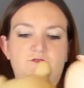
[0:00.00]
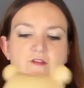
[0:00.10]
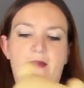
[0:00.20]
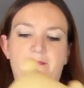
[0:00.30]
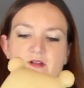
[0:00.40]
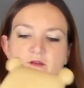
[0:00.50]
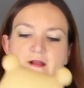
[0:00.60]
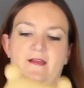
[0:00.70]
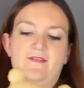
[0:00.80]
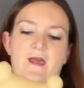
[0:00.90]
Wrap it
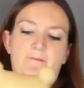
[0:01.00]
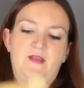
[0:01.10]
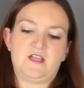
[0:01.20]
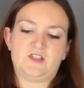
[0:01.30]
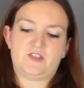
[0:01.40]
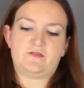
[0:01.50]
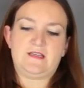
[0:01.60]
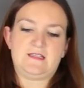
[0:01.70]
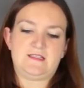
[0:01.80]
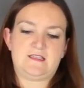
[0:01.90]
around that pinch
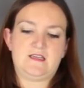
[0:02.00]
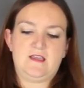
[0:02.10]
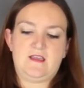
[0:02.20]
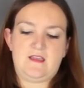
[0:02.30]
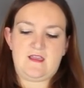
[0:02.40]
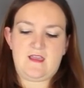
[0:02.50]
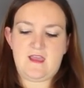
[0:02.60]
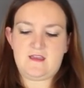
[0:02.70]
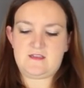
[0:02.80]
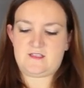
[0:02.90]
twist
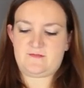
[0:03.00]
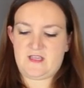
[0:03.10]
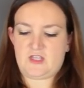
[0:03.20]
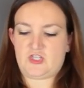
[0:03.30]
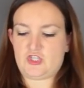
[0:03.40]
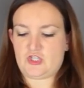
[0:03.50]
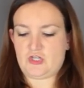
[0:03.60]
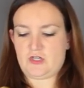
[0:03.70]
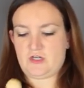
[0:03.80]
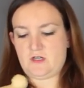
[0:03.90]
and just make
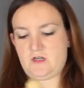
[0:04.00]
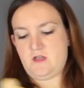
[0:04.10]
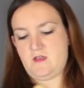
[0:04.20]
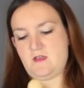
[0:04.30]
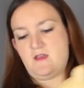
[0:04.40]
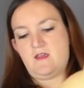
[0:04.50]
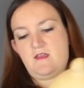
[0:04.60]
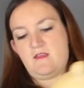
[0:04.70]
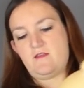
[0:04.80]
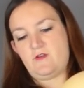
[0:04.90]
sure
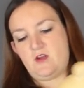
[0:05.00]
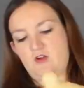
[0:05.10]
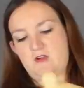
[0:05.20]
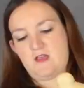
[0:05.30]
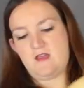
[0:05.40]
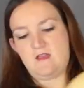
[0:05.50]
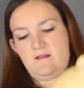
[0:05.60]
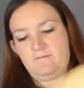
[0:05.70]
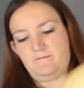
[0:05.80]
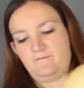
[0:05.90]
when you're done